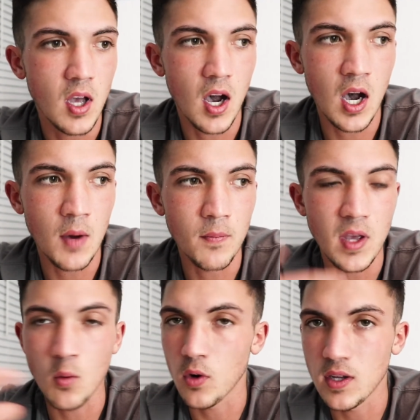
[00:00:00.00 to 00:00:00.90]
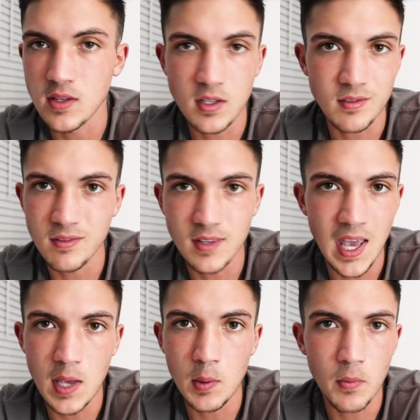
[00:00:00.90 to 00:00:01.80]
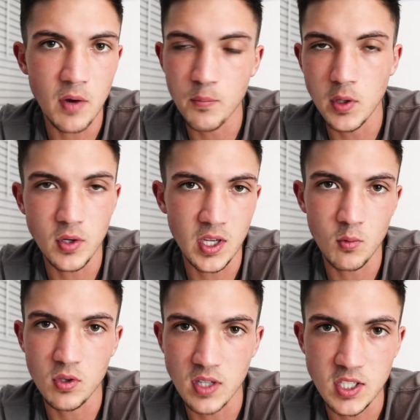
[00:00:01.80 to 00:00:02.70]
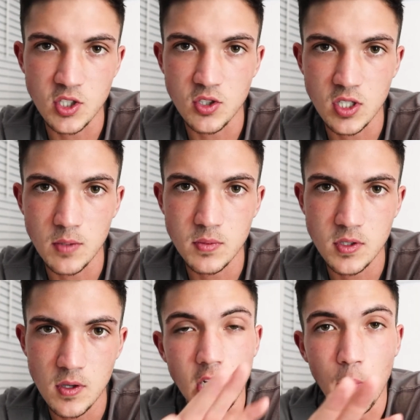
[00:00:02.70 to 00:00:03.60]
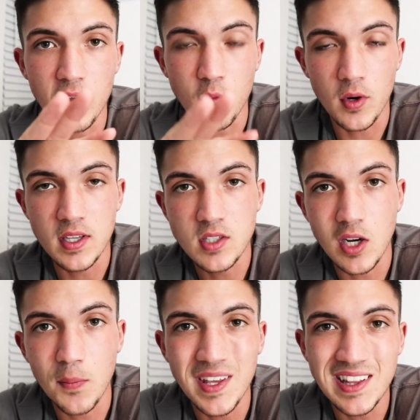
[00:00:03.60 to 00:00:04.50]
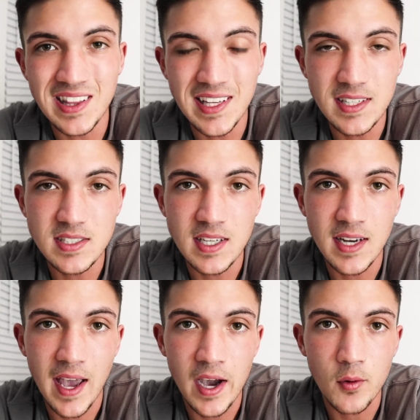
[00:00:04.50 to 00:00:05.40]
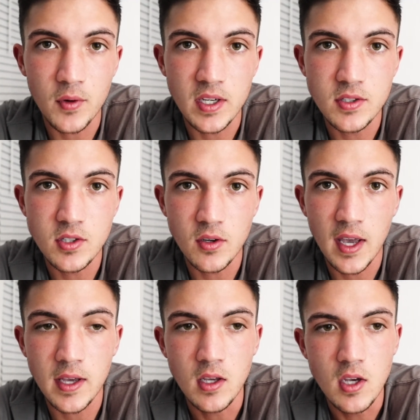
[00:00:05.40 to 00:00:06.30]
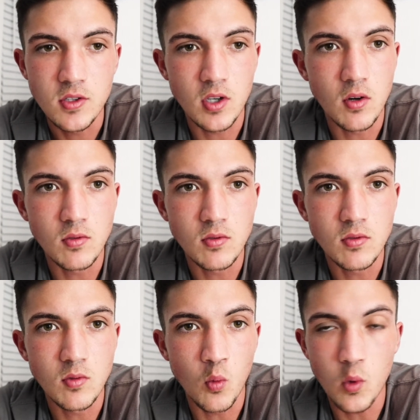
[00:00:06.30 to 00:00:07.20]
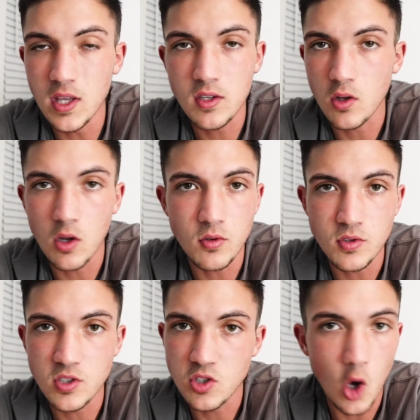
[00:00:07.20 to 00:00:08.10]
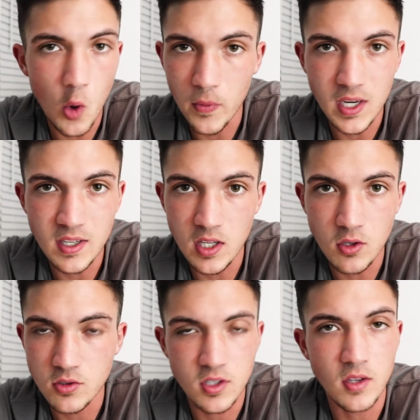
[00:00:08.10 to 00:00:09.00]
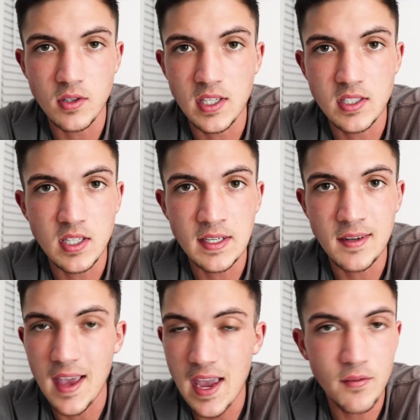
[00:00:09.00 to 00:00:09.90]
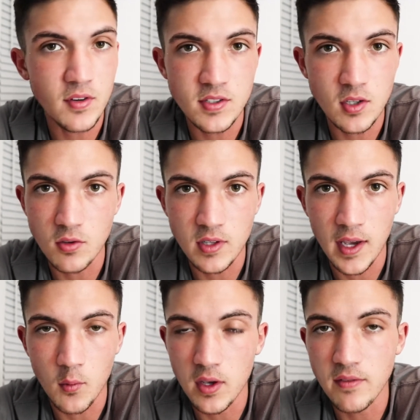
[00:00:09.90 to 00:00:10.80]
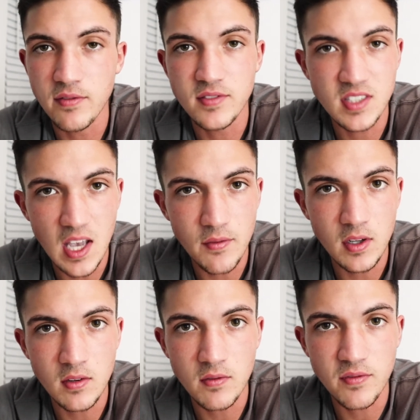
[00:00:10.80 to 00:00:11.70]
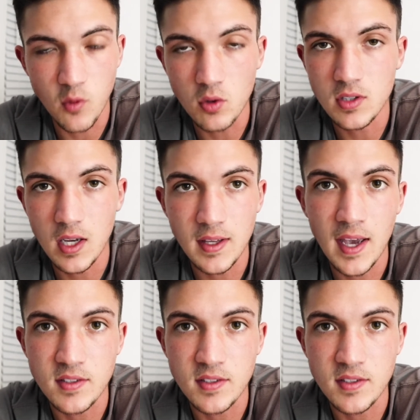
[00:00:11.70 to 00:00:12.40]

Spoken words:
and we're in the game of building relationships. Number 3 is going to be LinkedIn outreach, okay? So we close so many deals on LinkedIn every single day. We have 7 full-time